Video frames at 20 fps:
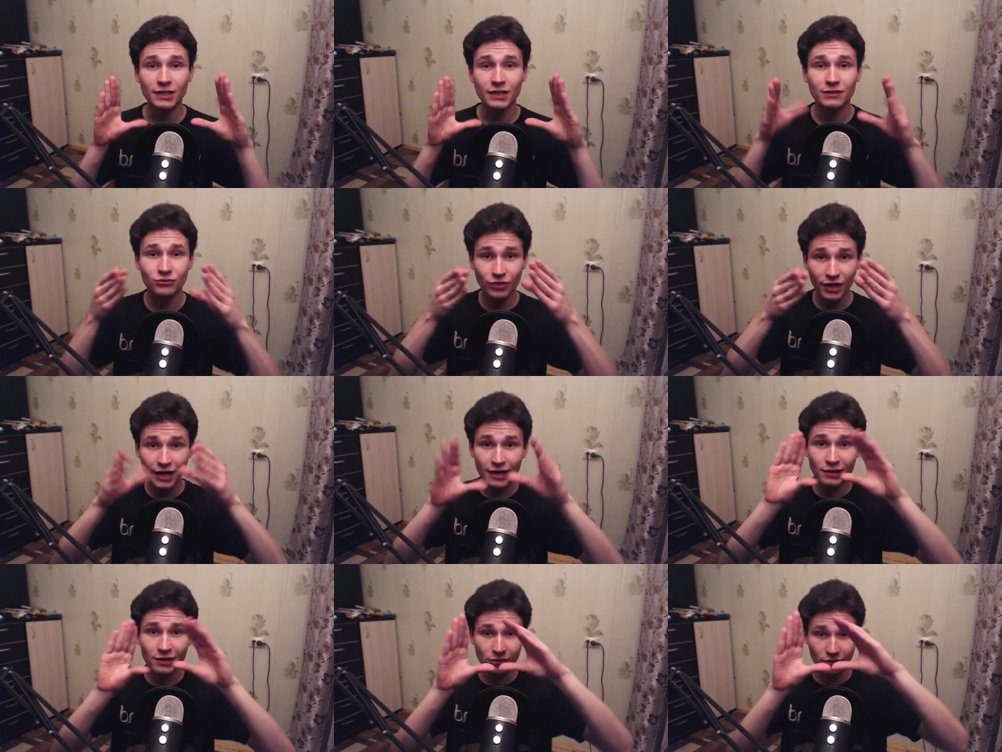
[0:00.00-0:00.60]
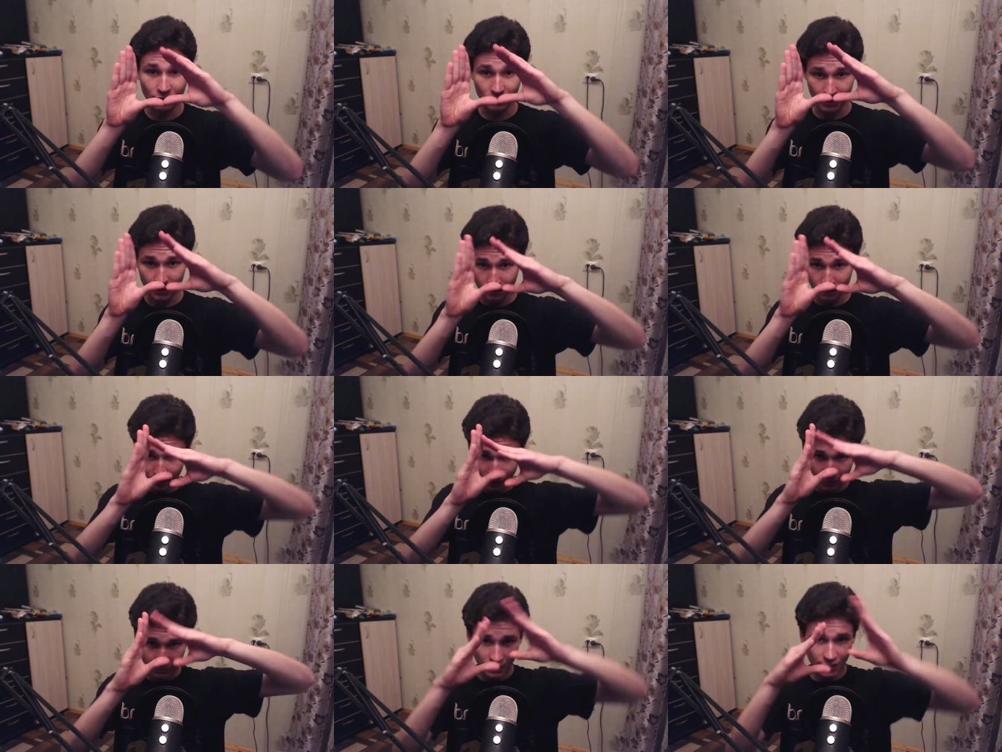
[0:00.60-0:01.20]
Triangular,
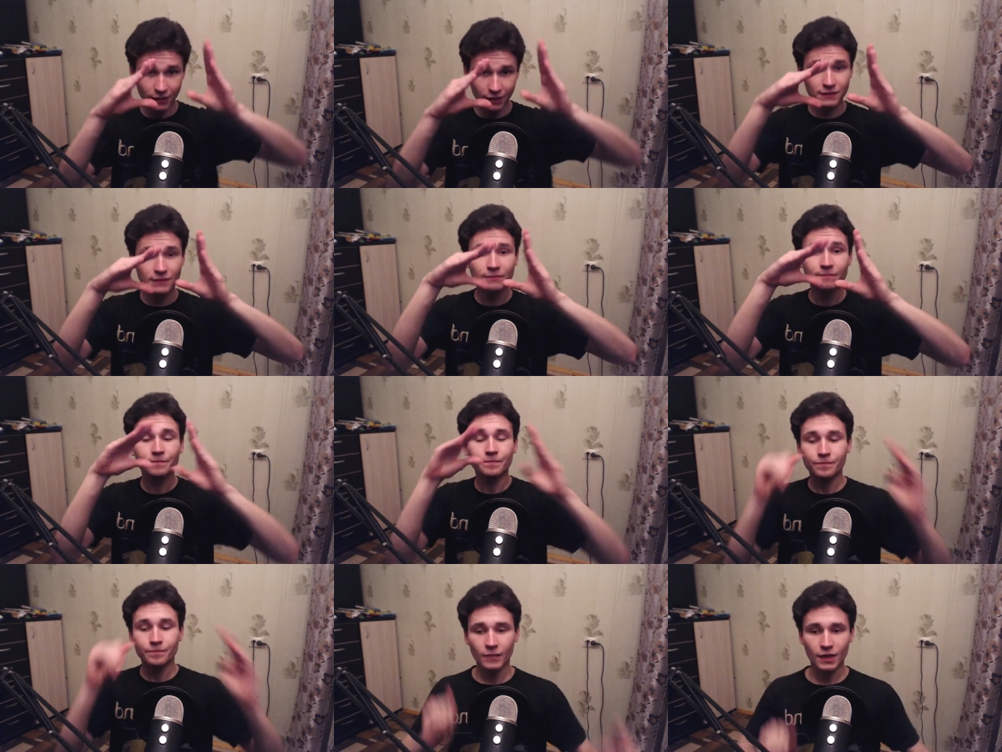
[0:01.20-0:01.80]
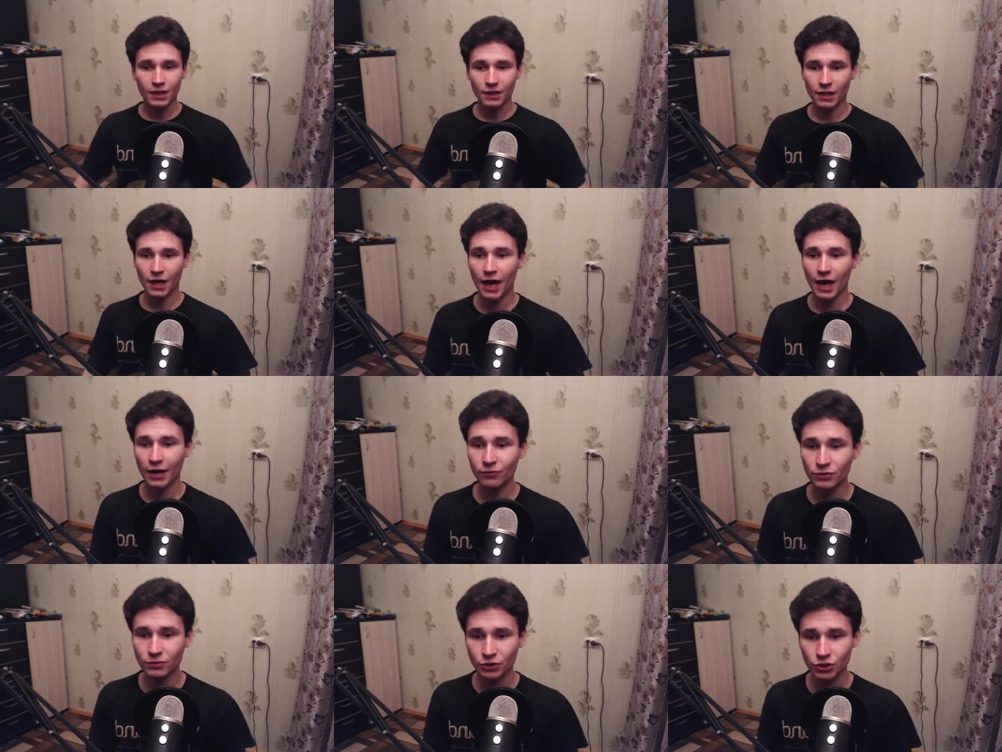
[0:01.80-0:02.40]
because
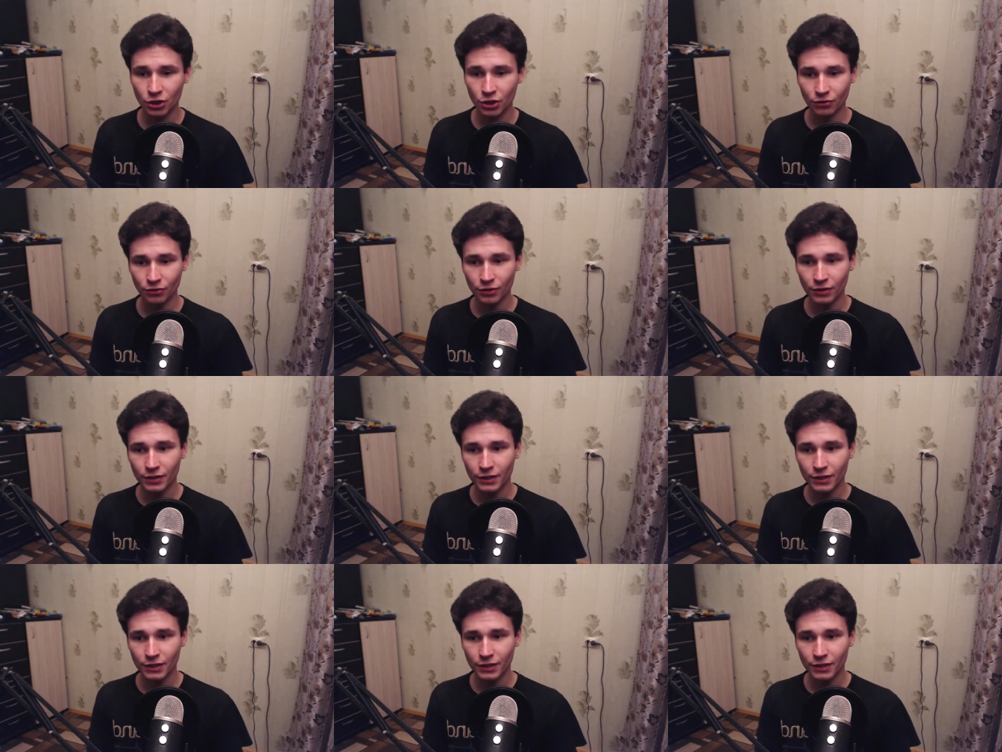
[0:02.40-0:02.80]
I will show you.